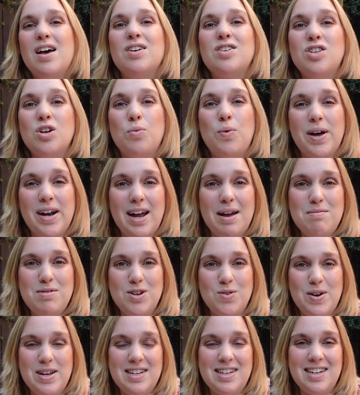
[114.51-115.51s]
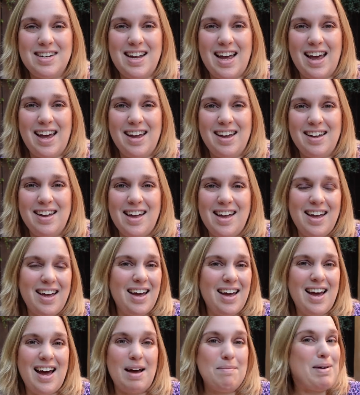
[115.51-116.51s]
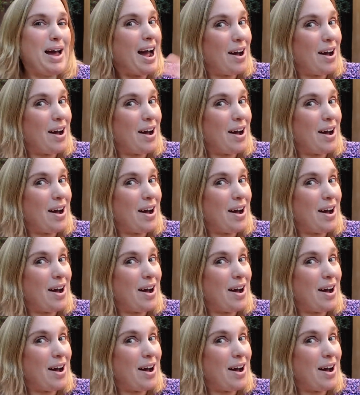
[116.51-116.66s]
So what I'm doing today, I'm